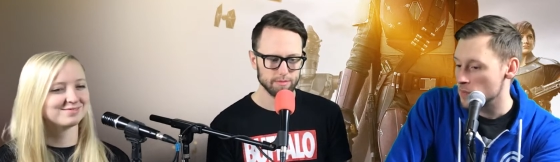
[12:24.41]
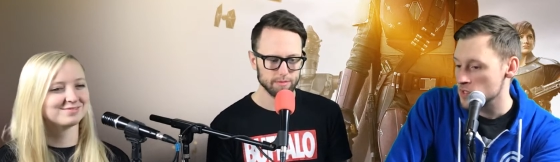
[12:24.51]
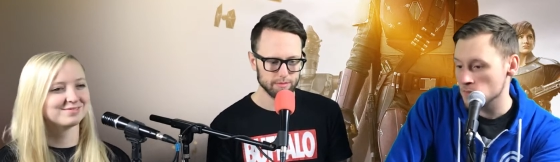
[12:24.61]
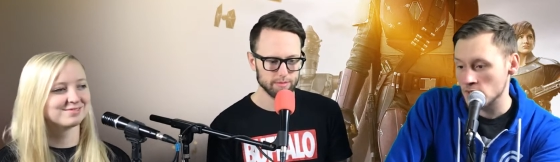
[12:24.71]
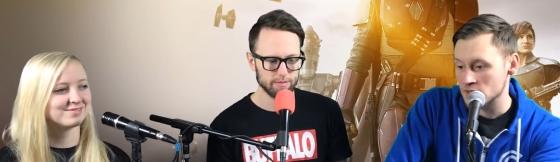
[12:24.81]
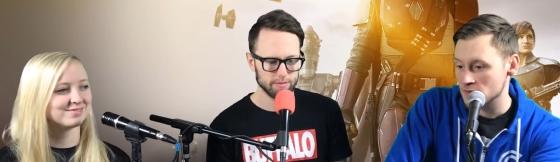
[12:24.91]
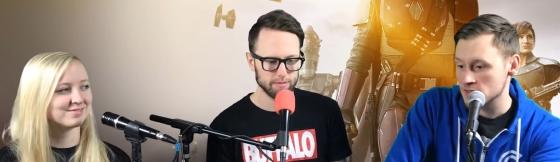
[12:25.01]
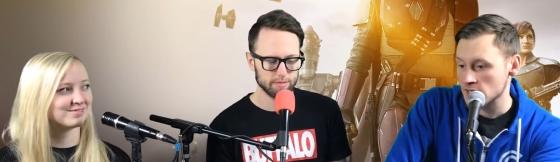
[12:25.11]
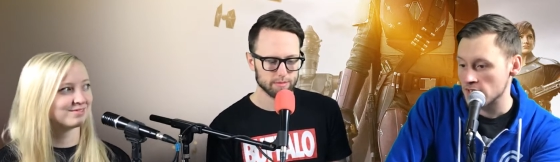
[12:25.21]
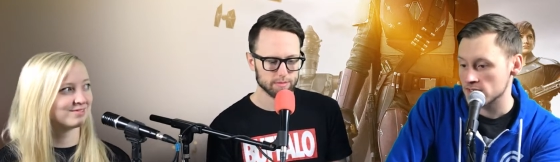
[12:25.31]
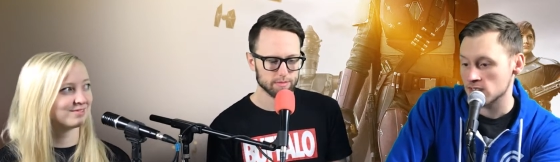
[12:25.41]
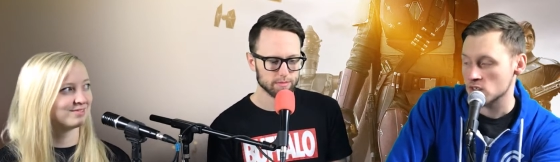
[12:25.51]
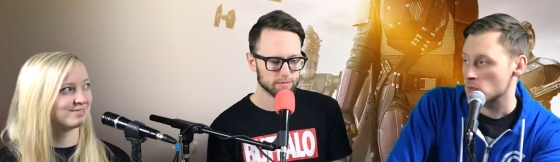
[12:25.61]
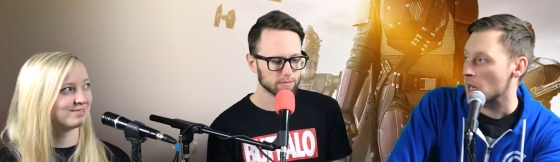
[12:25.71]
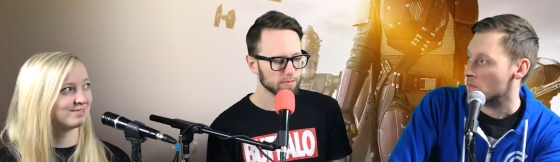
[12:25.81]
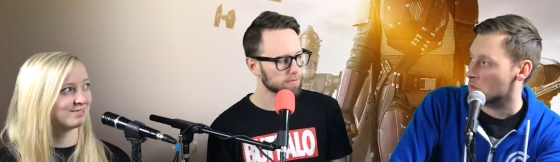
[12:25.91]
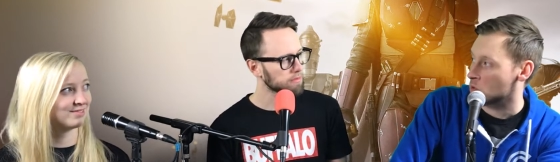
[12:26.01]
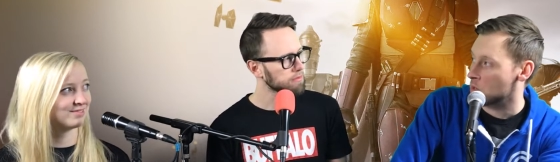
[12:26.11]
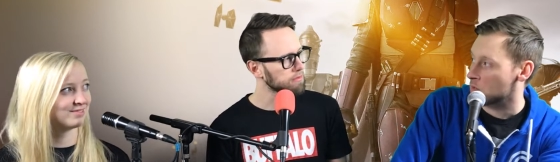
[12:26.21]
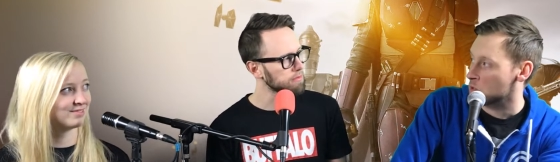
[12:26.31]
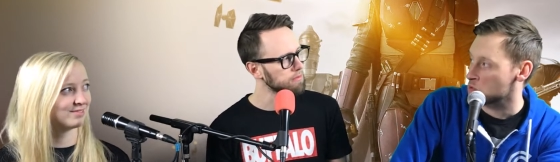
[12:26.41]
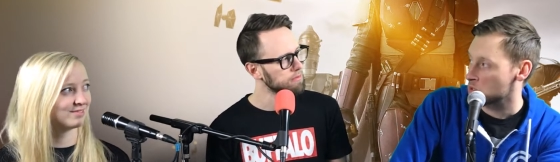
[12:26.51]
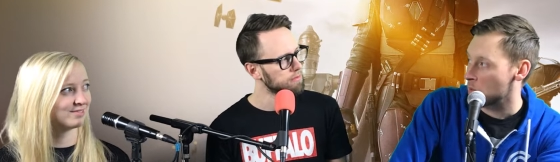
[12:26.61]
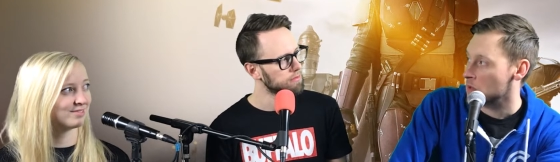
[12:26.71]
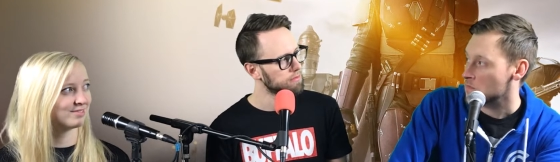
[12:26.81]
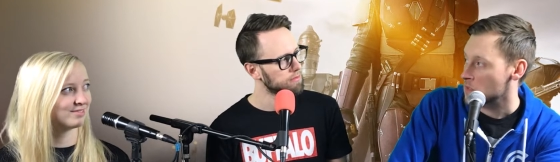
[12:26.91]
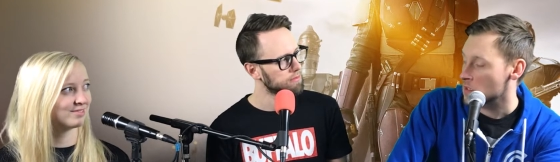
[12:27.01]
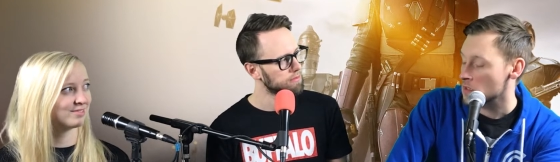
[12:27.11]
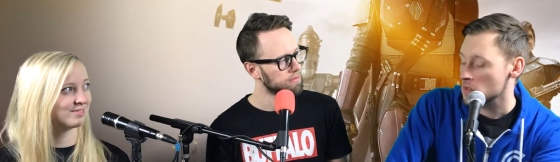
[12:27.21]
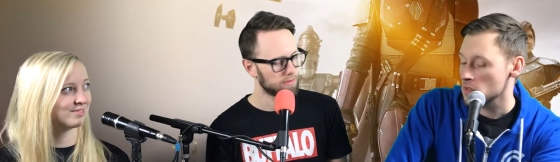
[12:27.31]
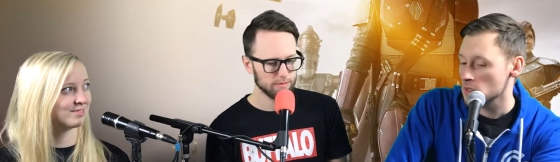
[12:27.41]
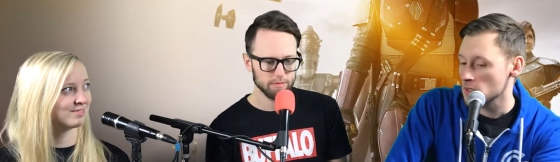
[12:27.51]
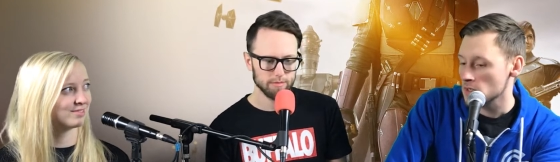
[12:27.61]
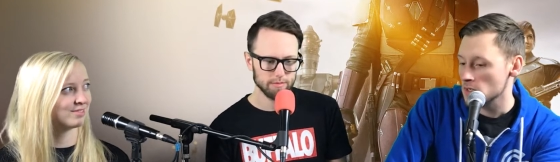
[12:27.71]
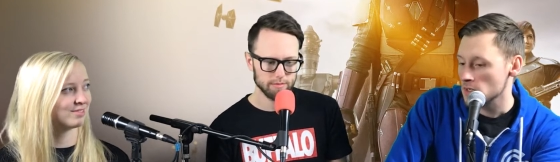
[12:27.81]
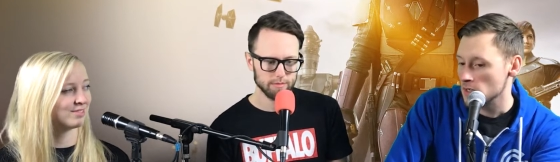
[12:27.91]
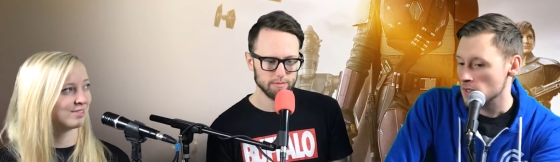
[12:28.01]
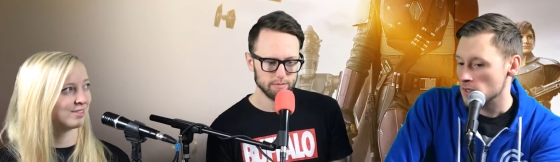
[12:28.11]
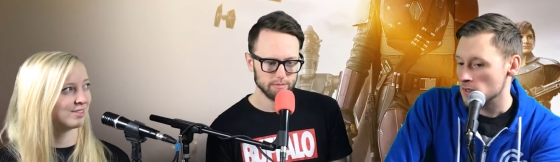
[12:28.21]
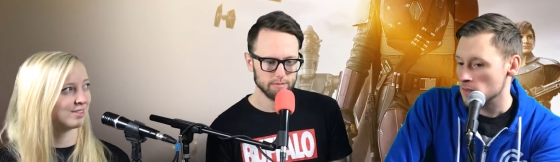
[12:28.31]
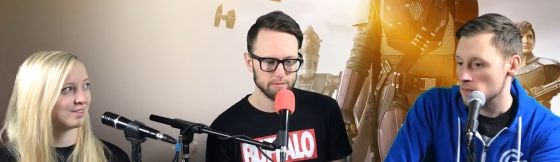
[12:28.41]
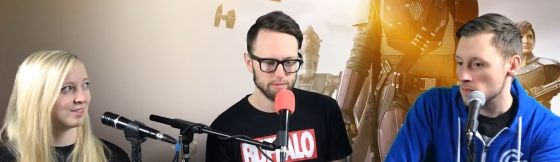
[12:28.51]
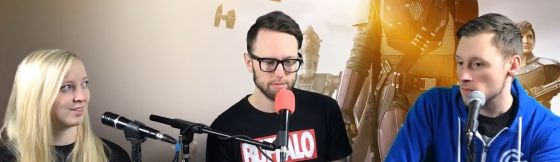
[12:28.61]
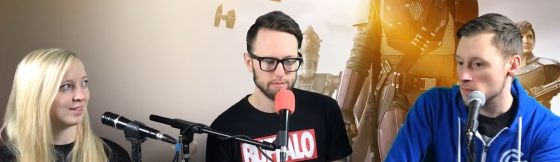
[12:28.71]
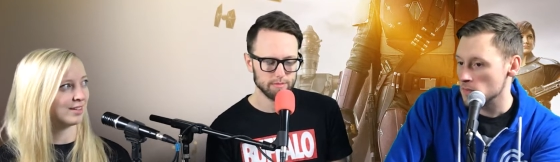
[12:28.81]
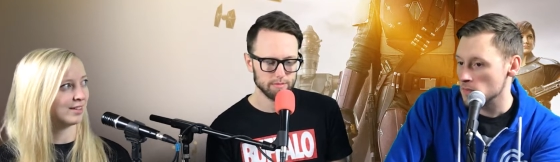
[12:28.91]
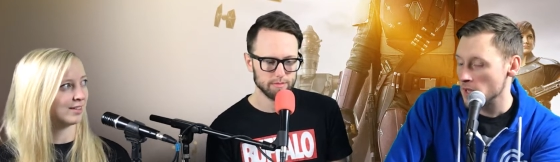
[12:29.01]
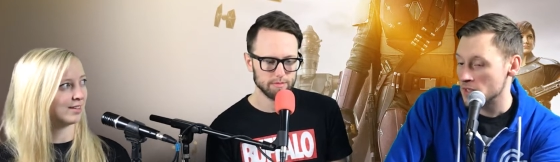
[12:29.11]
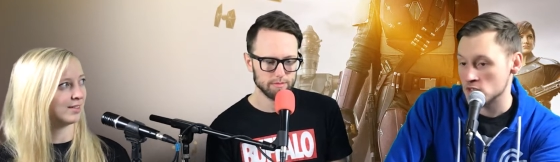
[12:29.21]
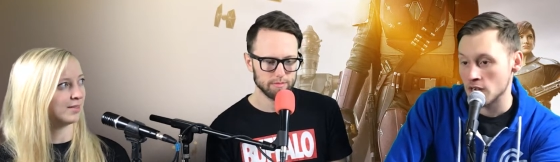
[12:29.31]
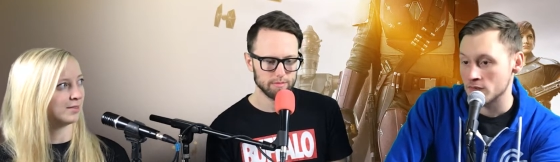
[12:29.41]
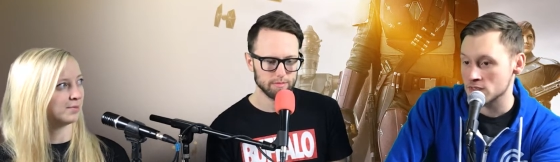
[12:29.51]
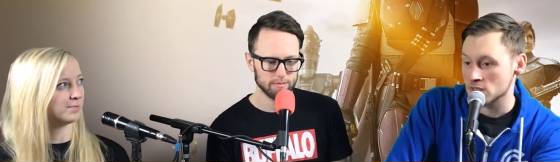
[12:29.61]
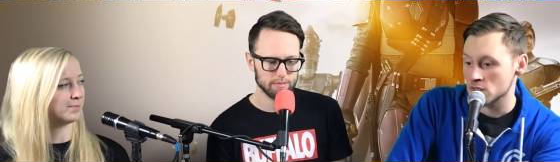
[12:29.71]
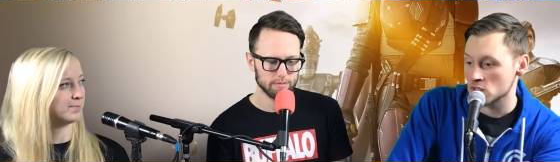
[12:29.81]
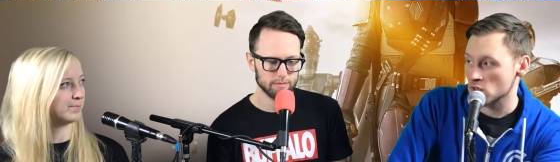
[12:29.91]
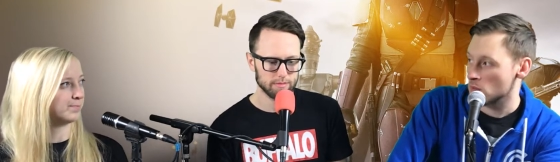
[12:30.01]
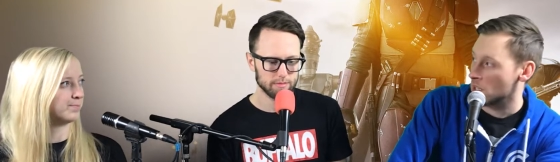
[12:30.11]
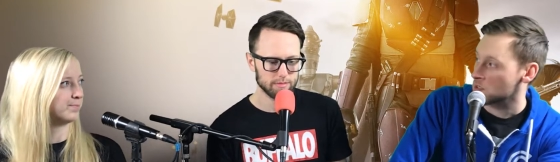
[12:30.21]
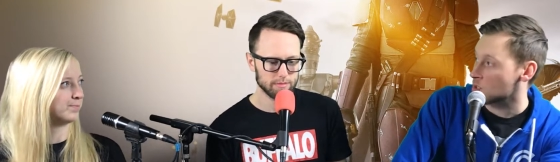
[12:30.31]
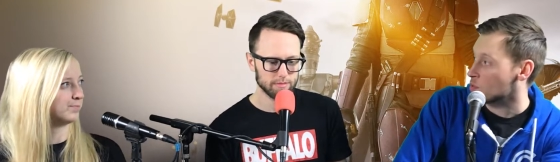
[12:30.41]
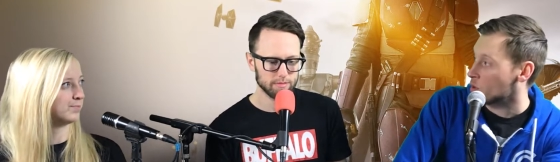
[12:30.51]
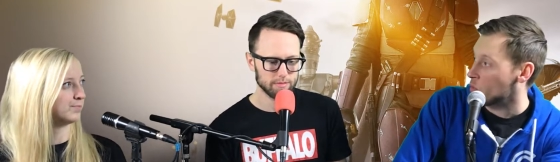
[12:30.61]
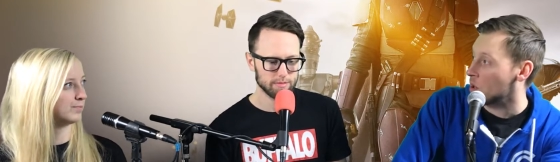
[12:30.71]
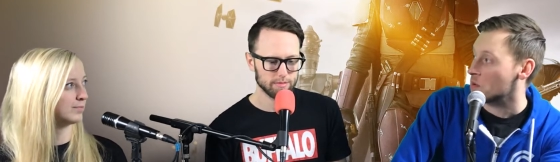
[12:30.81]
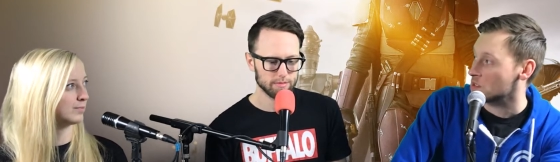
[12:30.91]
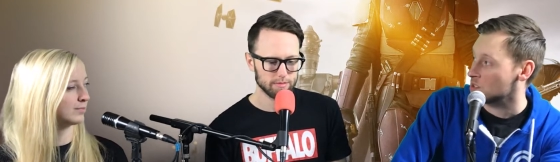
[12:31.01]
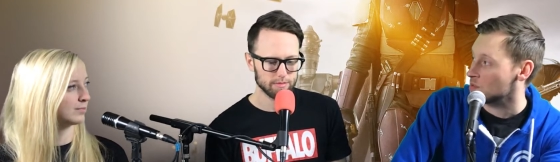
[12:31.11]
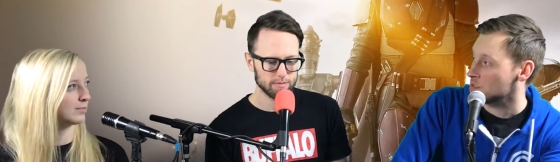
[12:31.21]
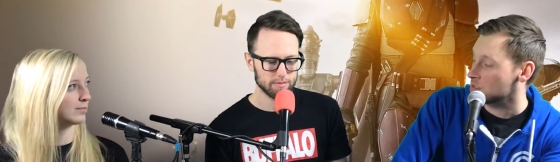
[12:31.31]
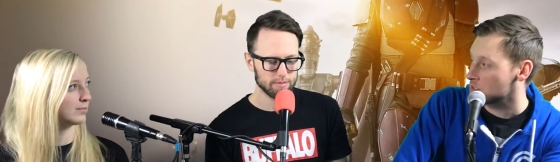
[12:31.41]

Speaker 1: She basically kind of set a trap for whoever else was coming for her. And she obviously can shoot a blaster pretty well, because she was